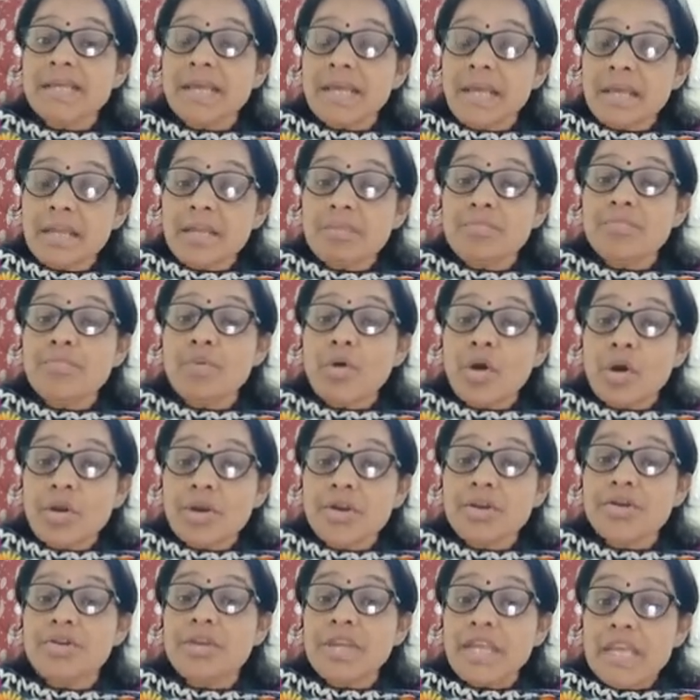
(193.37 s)
in
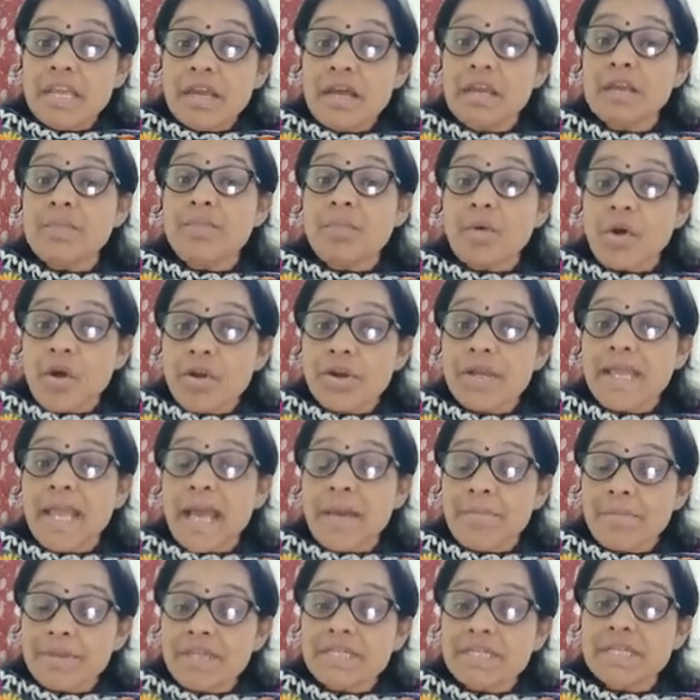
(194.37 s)
real per
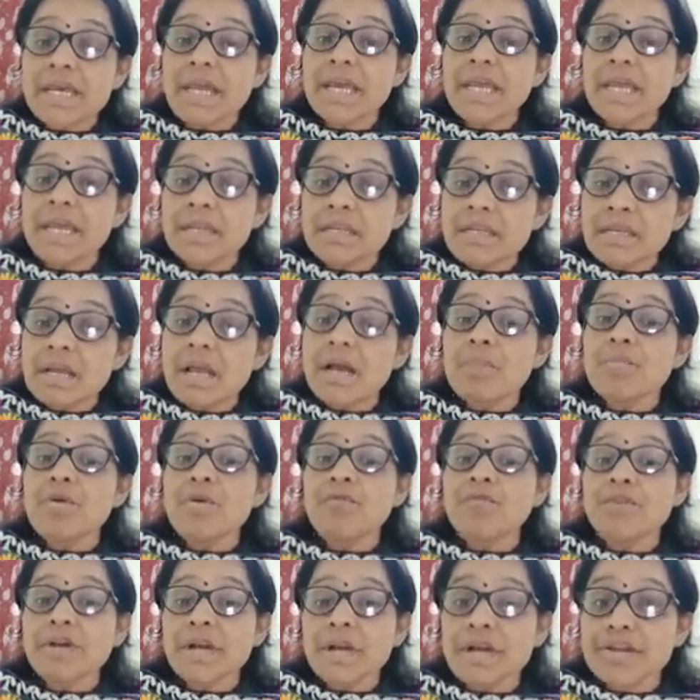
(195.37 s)
capita income
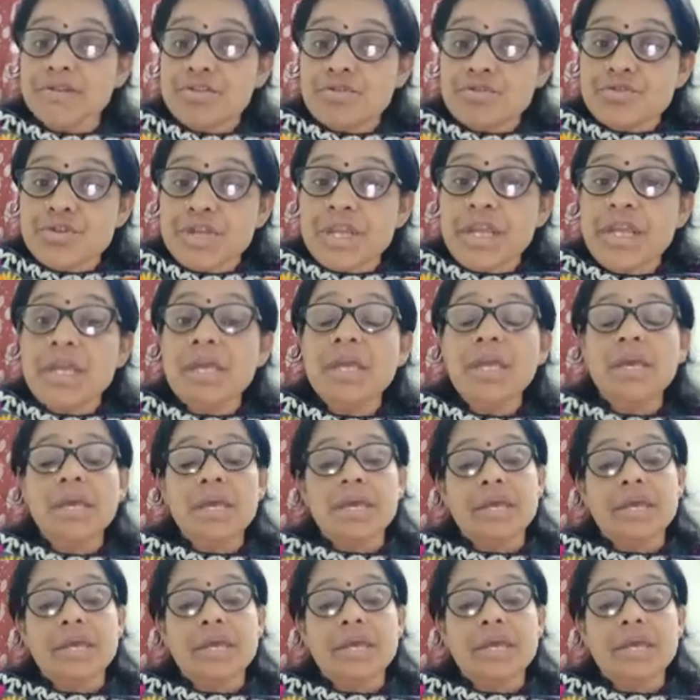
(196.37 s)
of a country